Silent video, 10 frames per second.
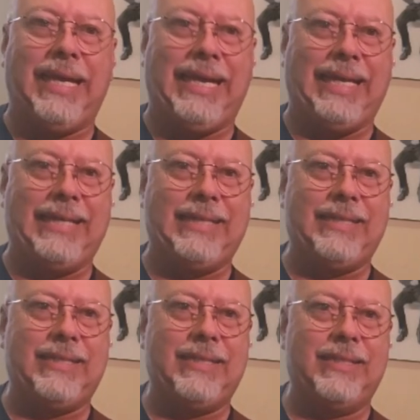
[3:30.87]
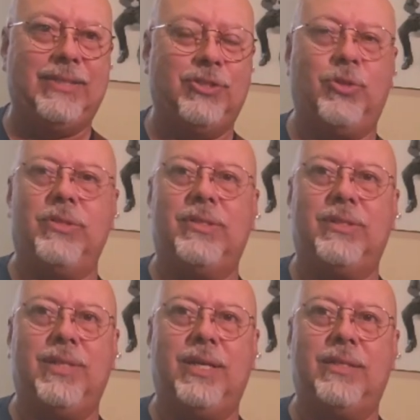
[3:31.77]
And George
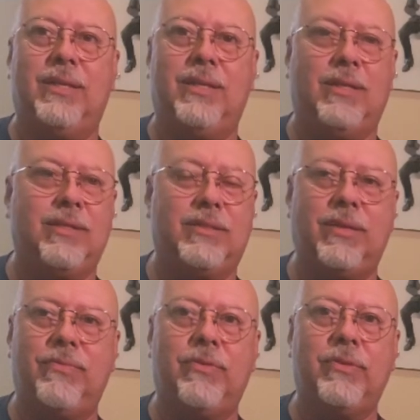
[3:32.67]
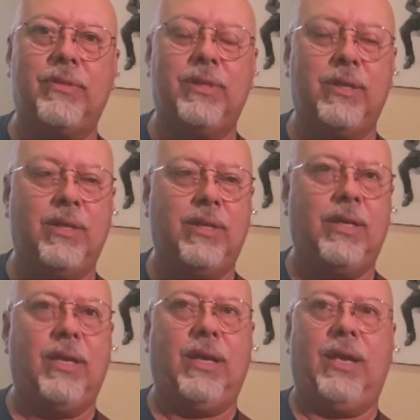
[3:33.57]
just takes it another step further
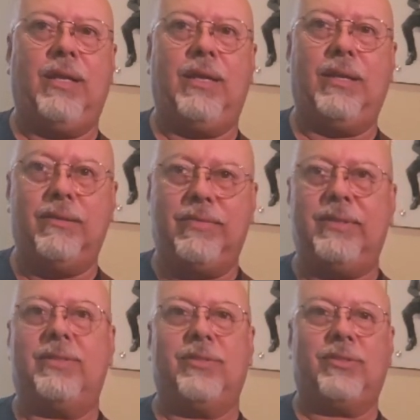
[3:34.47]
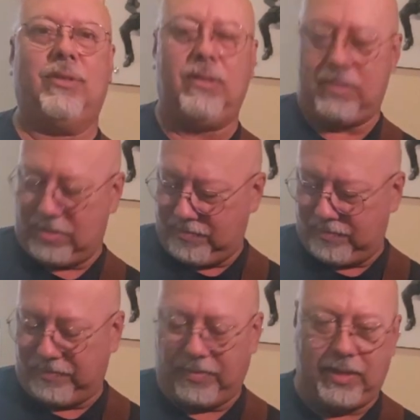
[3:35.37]
and elevates the song
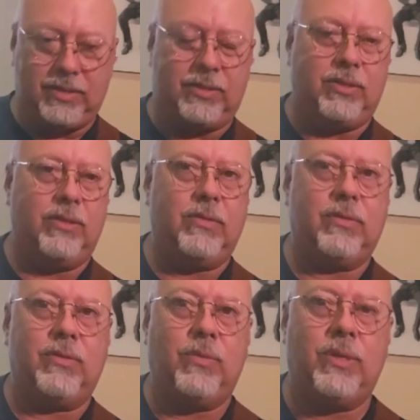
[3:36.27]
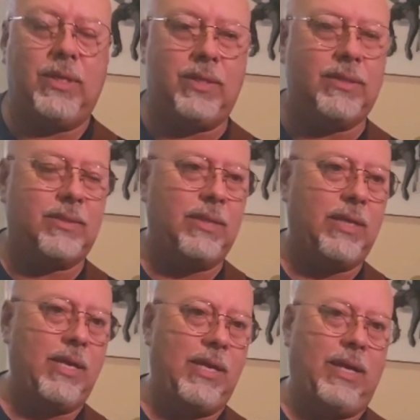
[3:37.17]
to what it is.
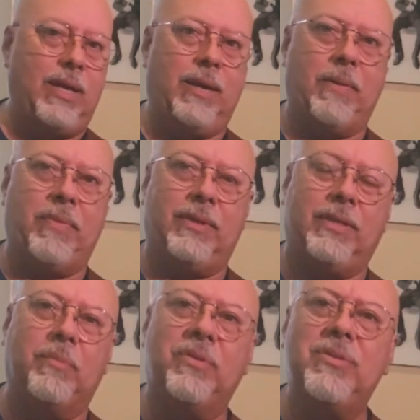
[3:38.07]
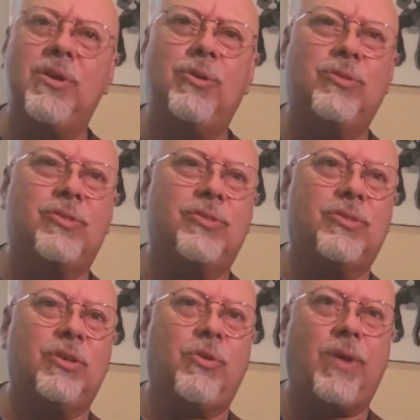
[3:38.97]
The double
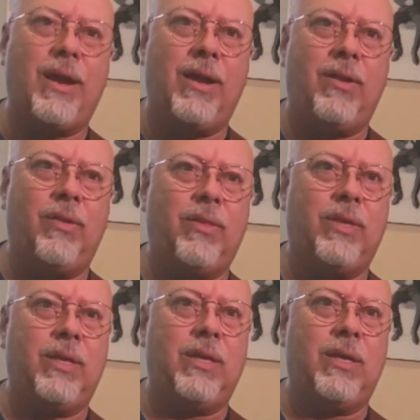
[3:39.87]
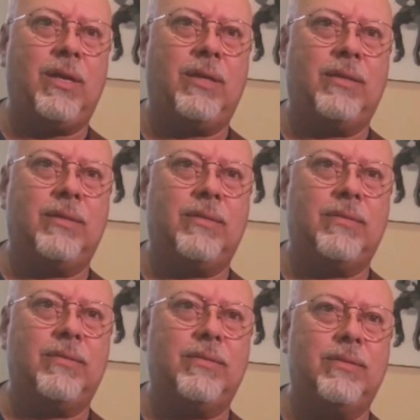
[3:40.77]
notes, the growl,
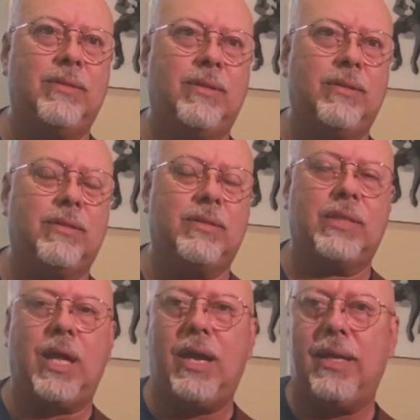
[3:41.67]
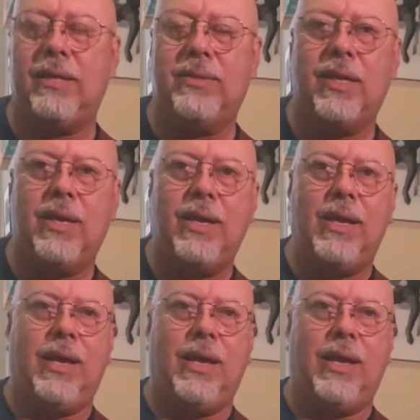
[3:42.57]
the slides.